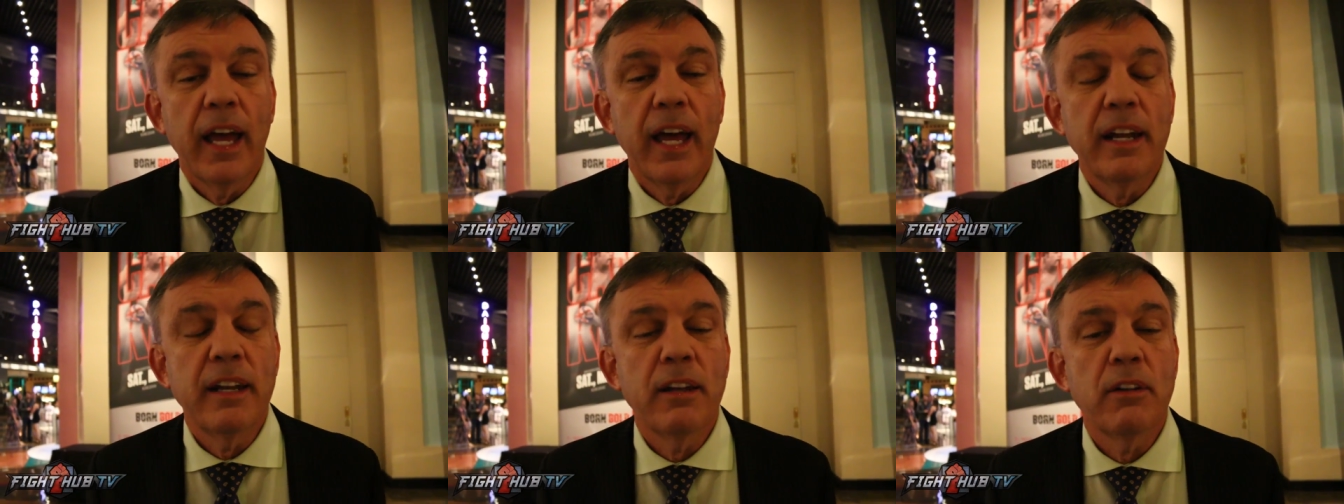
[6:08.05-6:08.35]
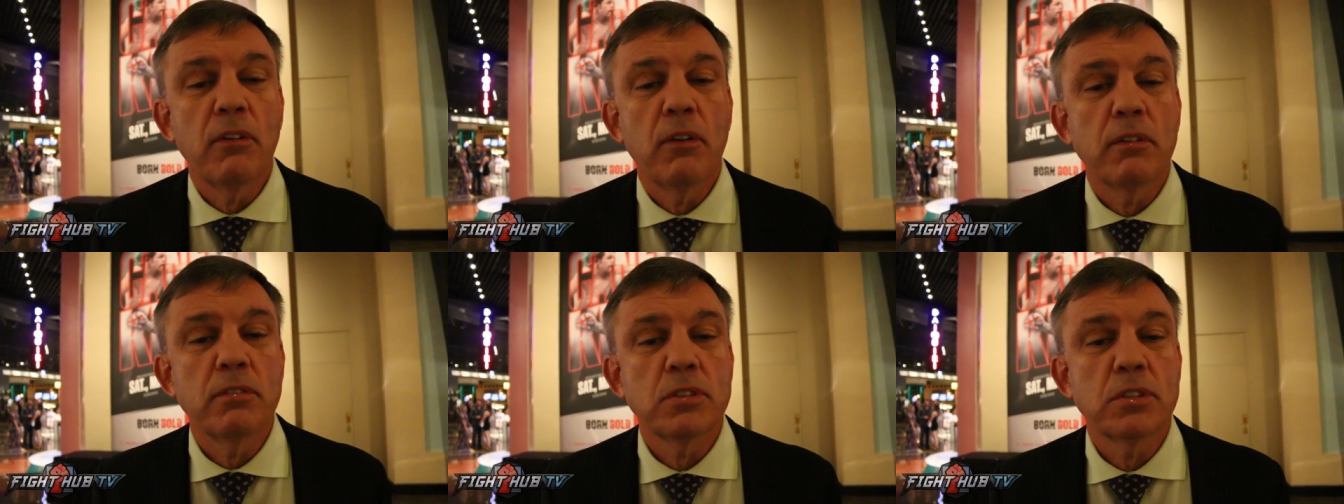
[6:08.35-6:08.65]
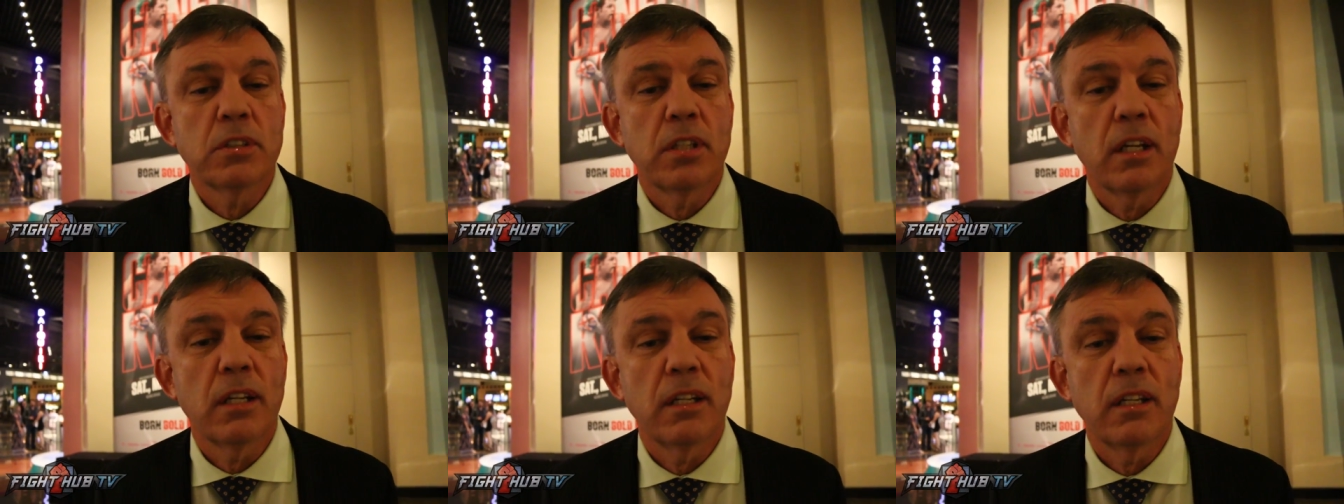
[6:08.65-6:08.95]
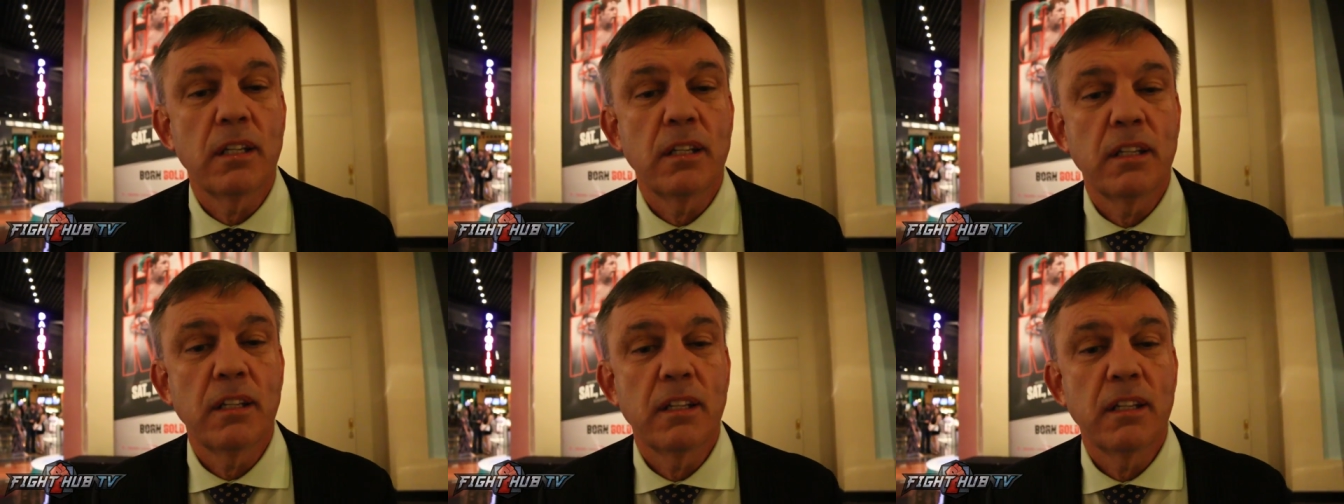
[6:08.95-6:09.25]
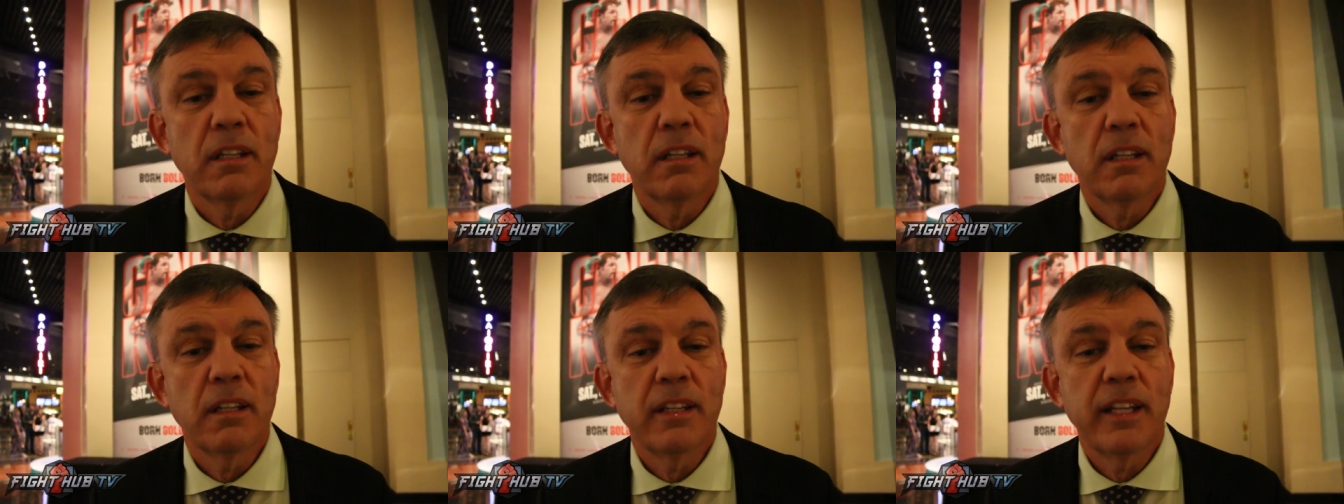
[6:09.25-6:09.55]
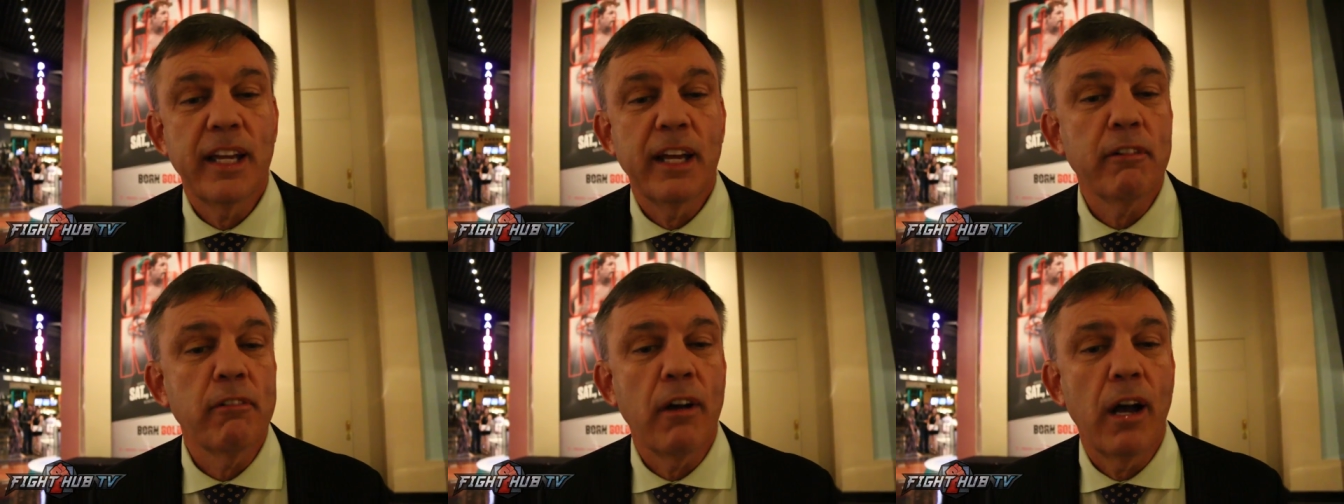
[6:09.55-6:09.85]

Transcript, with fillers: And then all of a sudden, they get